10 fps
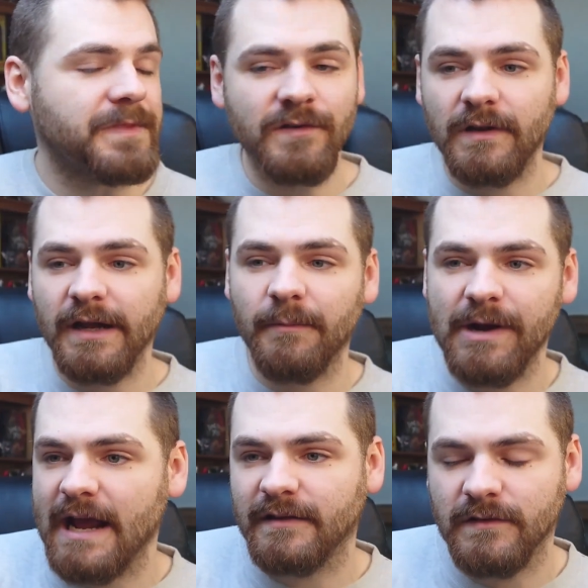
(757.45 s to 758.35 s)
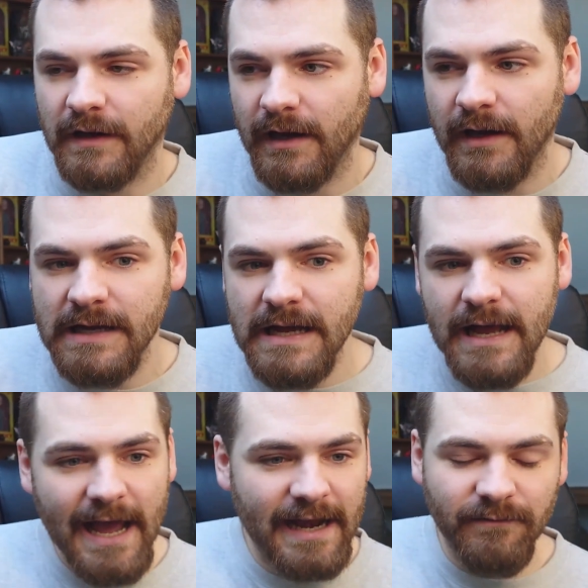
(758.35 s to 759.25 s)
It's not like I'm reacting to her
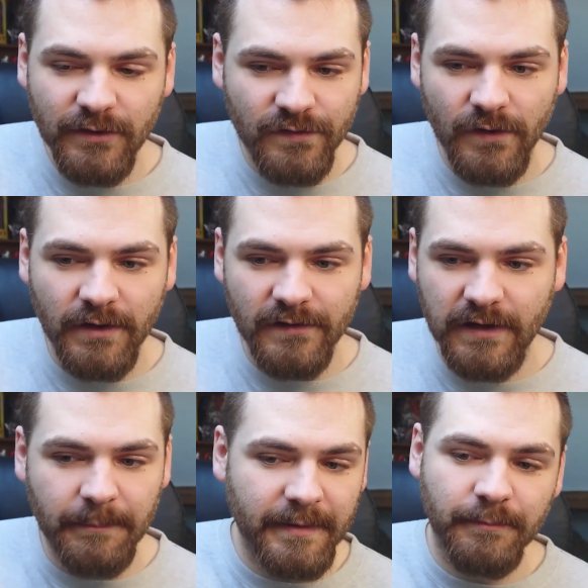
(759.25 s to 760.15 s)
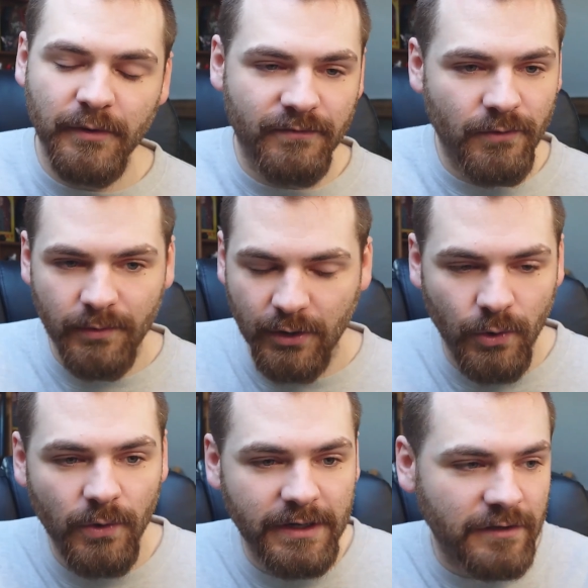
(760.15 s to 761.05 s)
and every song is like been put through a
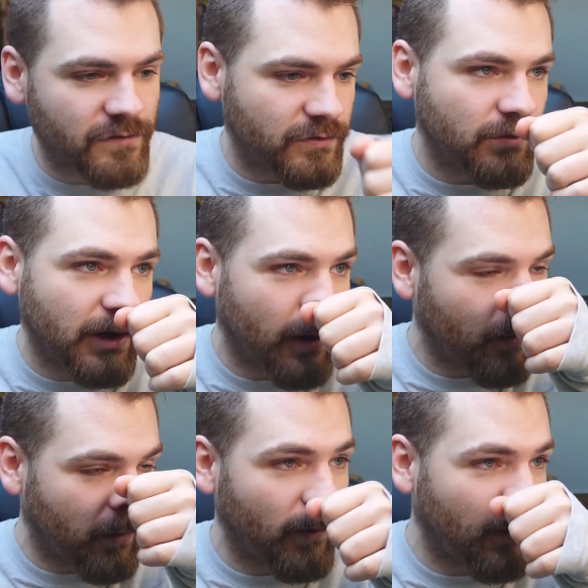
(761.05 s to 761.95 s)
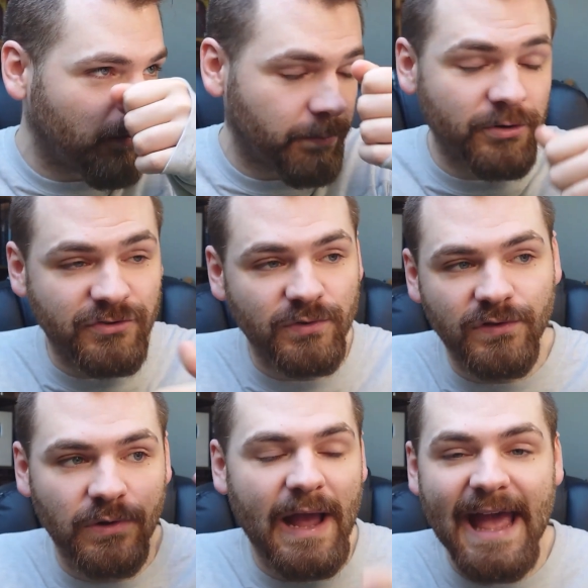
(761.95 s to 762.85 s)
recording studio or
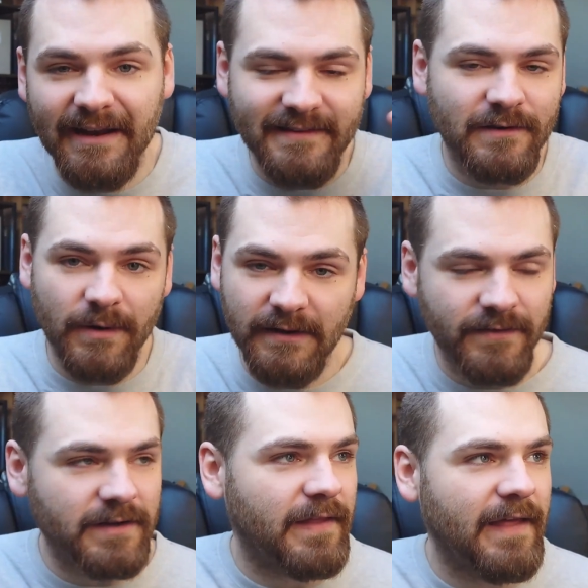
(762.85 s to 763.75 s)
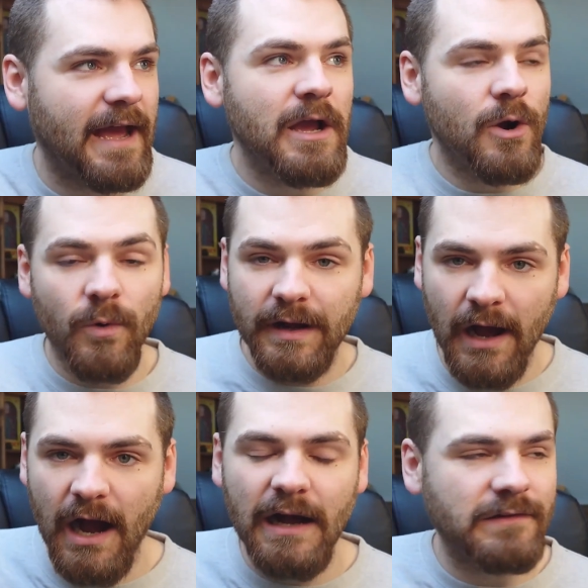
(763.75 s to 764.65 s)
produced or edited or anything like that or
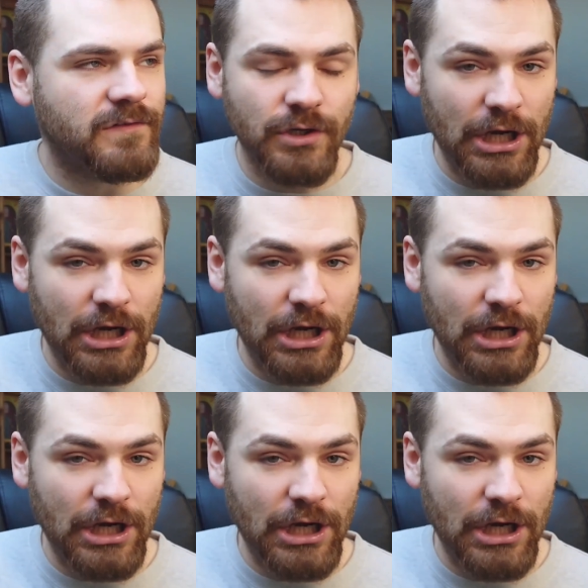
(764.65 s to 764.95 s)
enhanced.